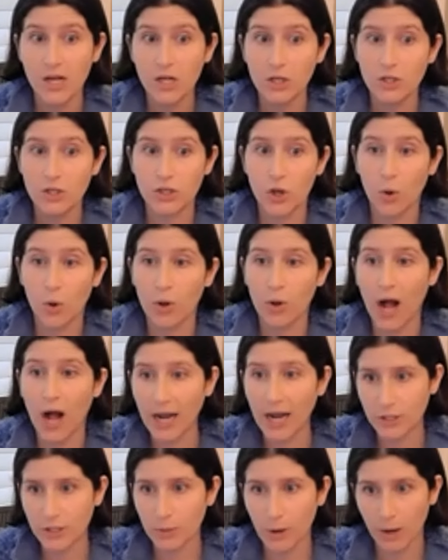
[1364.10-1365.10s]
So
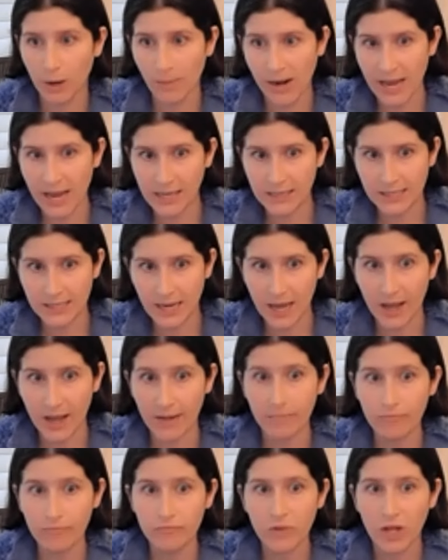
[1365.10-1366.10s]
Kaiser
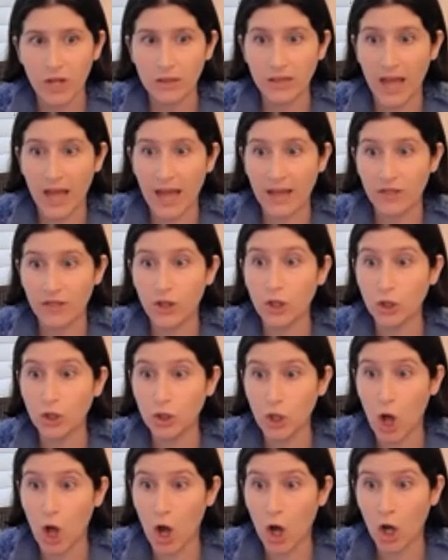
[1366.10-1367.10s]
Permanente led the
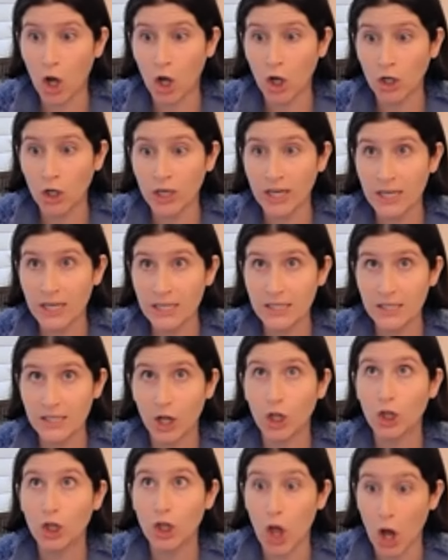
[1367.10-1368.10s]
longest
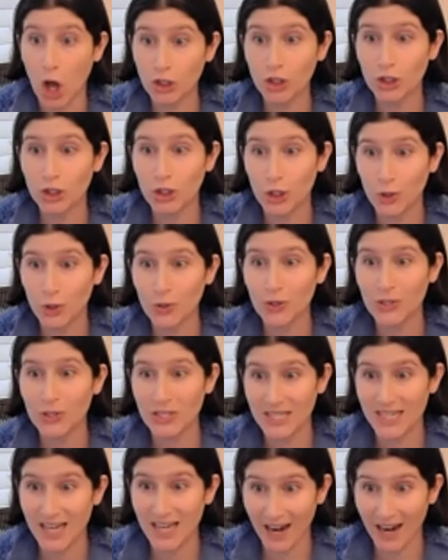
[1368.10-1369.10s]
longitudinal
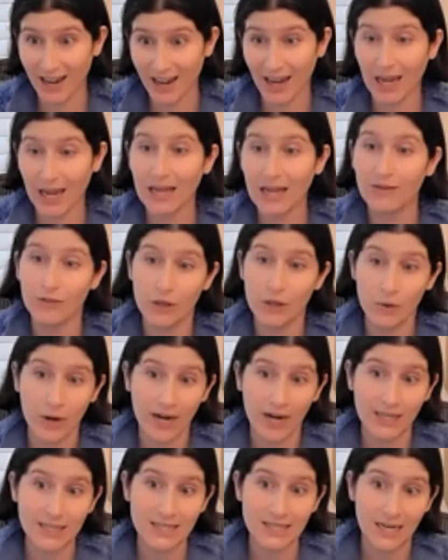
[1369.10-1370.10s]
study in the
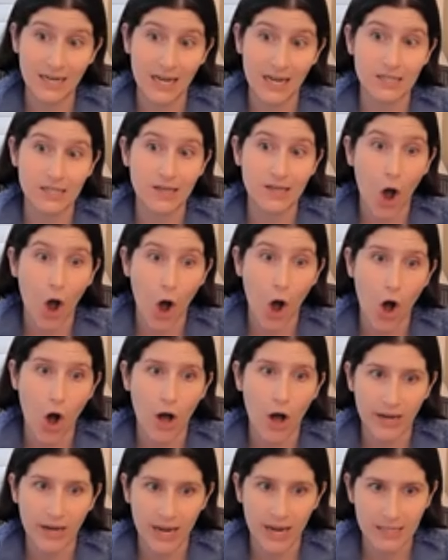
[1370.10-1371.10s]
United States
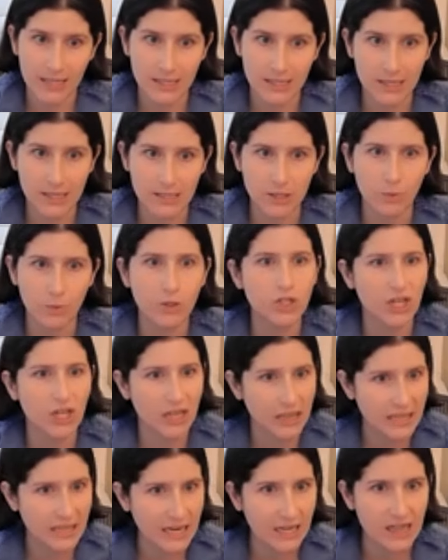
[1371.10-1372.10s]
on ACEs. So we should
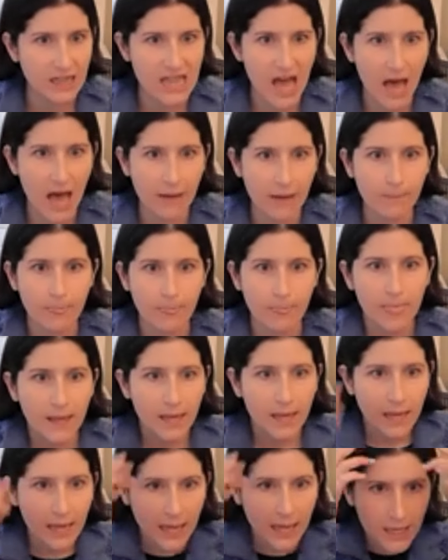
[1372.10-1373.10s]
link that
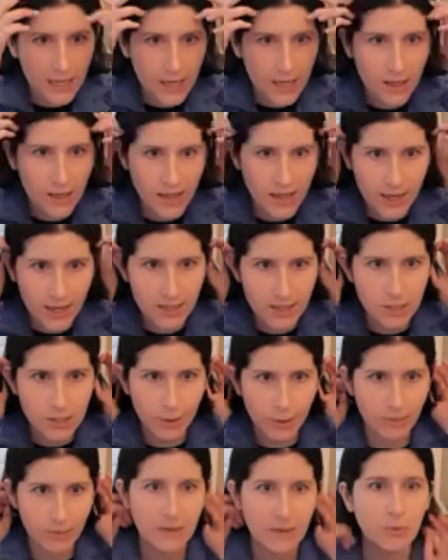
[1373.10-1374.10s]
in this so
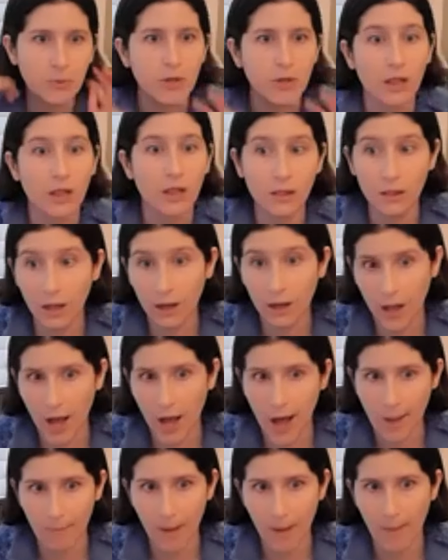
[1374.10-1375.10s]
people can look
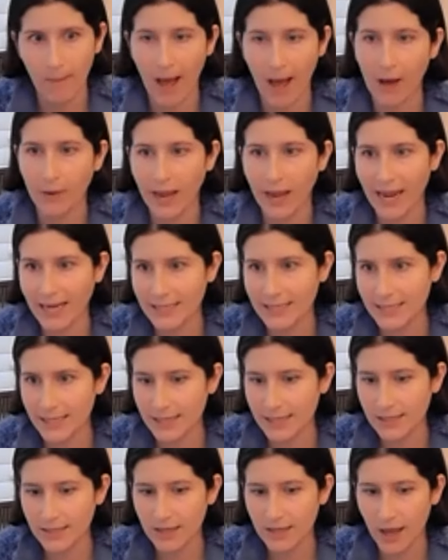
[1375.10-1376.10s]
up about
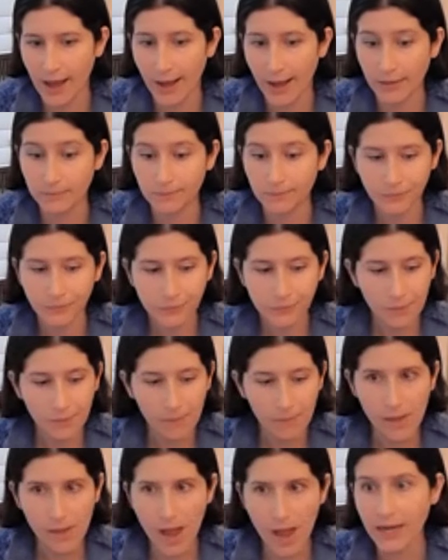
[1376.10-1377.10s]
ACEs. An
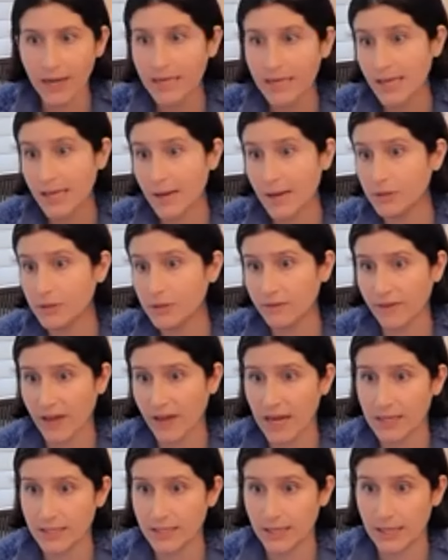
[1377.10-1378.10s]
example of
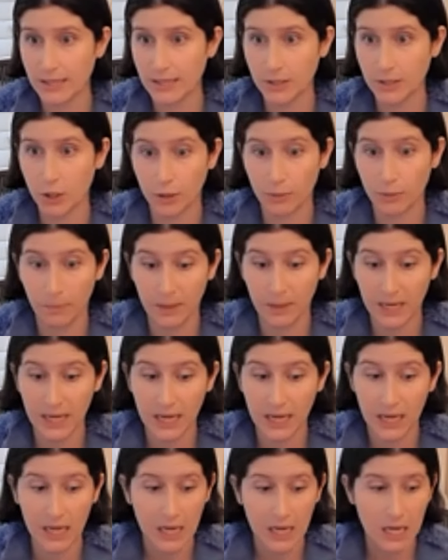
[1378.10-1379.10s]
ACEs could
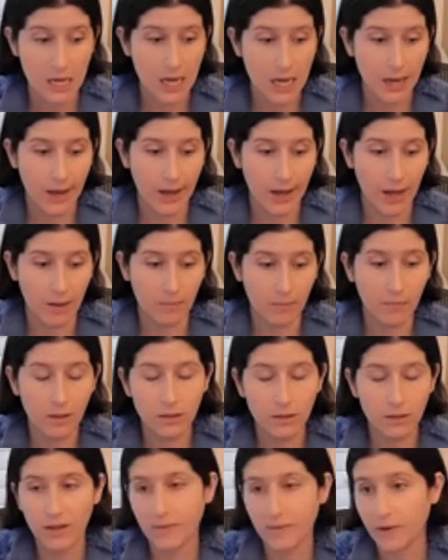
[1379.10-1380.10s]
be
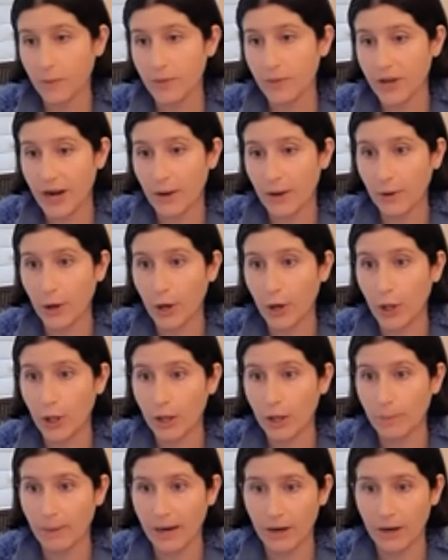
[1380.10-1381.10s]
living with an
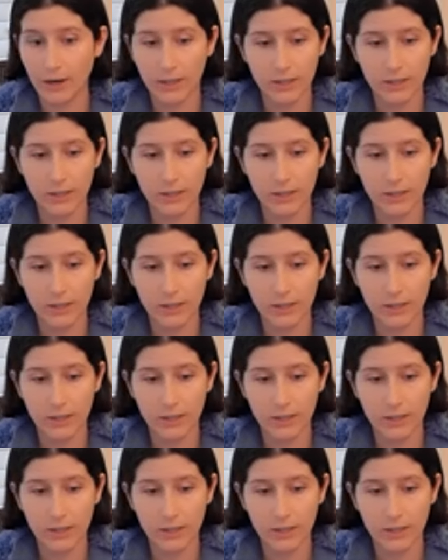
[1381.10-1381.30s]
alcoholic parent,